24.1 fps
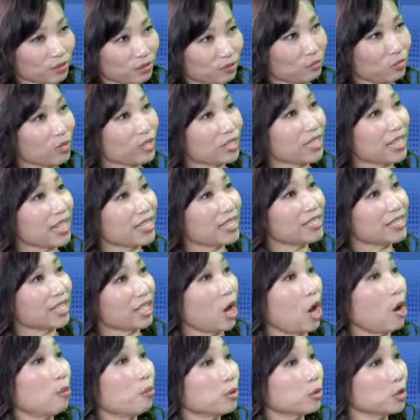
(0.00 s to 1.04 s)
presents
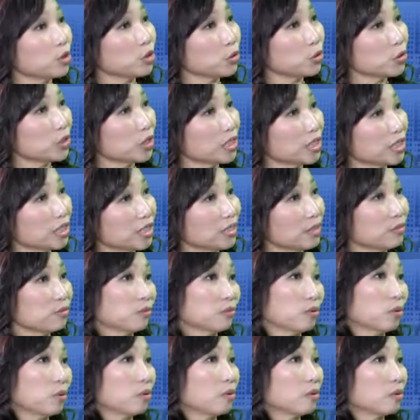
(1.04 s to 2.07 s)
the opportunity
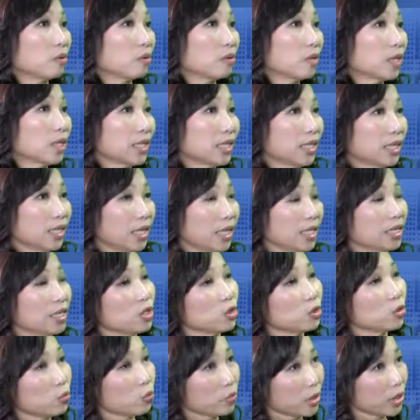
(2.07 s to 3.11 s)
for an
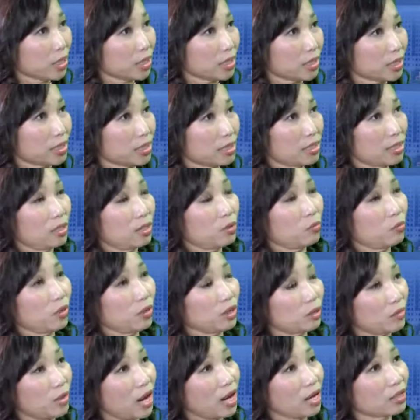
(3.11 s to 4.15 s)
increase uh,
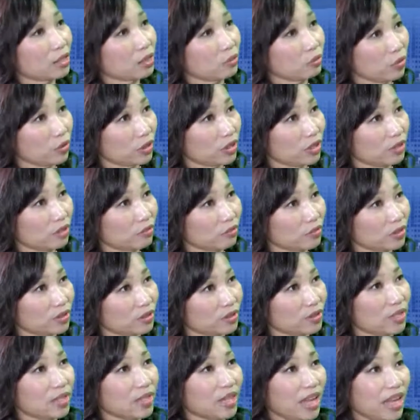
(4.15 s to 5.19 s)
when the market
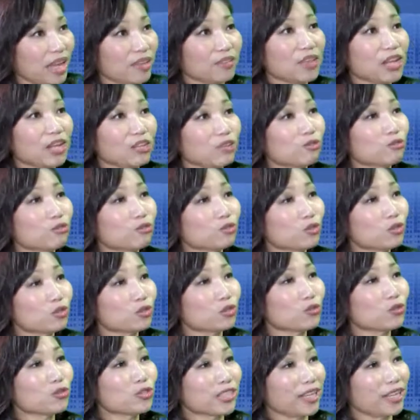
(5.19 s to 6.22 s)
recovers. And that also
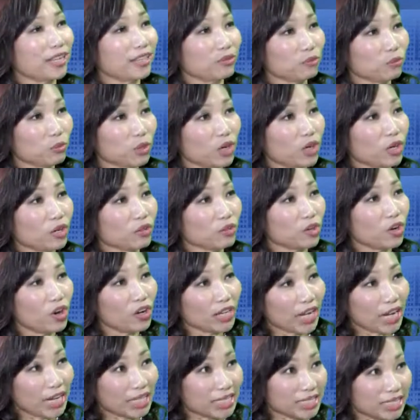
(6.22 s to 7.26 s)
shows that we are
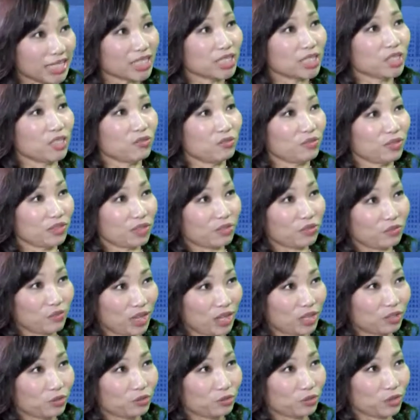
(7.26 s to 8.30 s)
not excessive in our
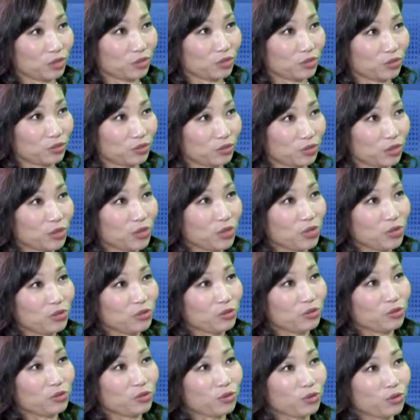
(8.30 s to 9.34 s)
valuation.
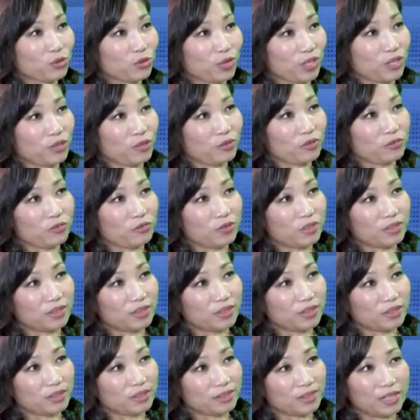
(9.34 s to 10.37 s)
So if,
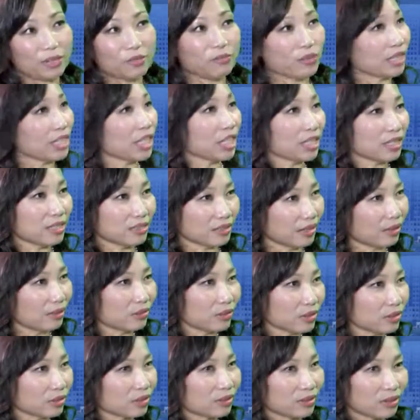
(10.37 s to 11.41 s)
uh, if any
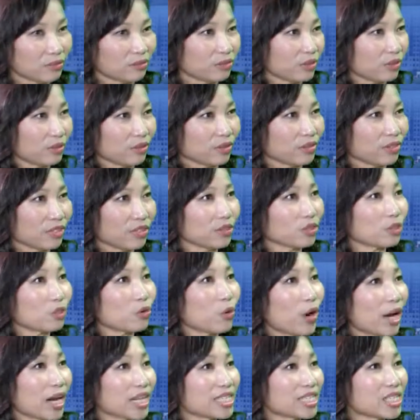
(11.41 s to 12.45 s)
other, if uh, another
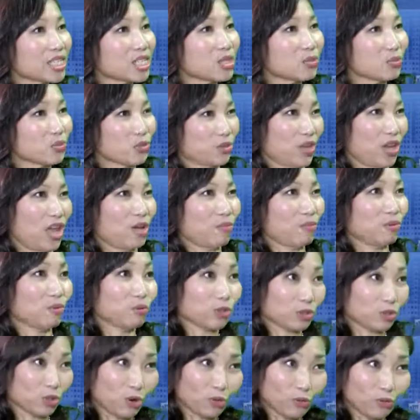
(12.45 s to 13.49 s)
crisis were to happen,
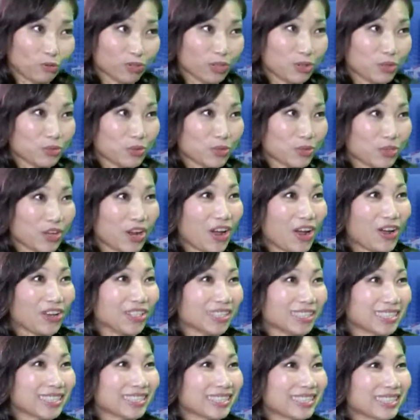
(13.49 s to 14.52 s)
which hopefully will
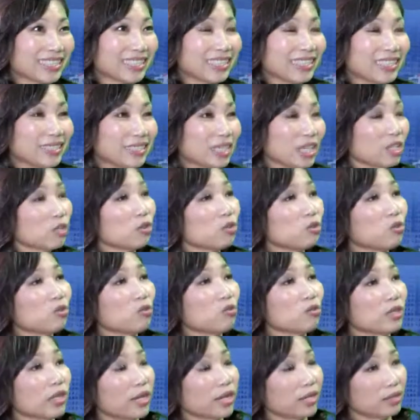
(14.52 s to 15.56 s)
not, then you
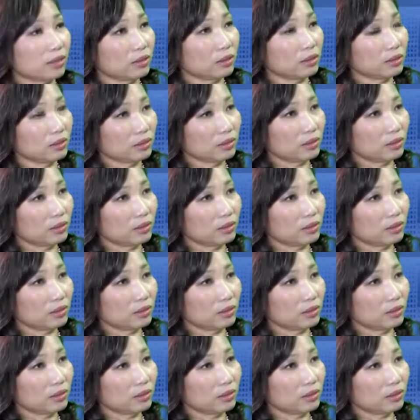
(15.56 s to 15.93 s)
know that